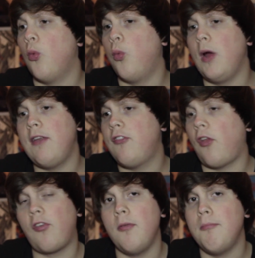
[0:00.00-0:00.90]
which
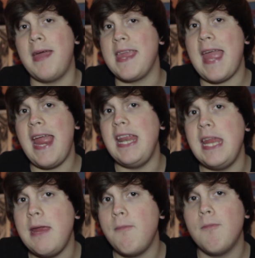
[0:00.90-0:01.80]
doesn't make
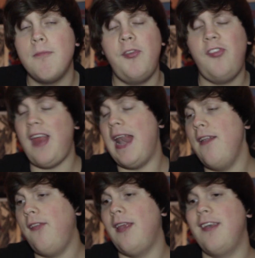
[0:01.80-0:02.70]
any
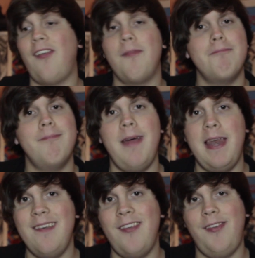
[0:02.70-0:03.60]
sense and
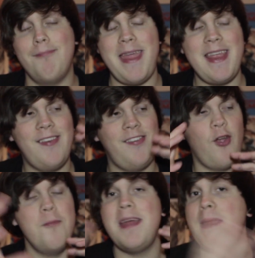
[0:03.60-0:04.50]
just makes
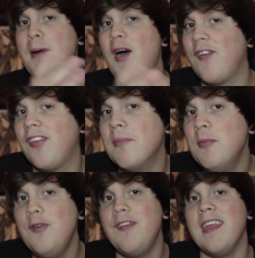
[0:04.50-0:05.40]
so many parts of the
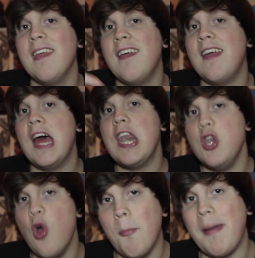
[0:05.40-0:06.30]
movie
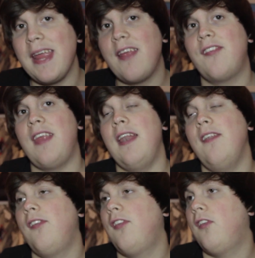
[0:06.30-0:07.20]
not make
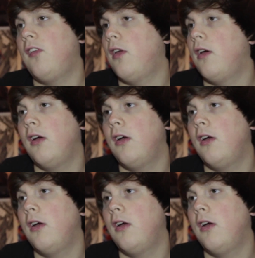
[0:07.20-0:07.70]
sense.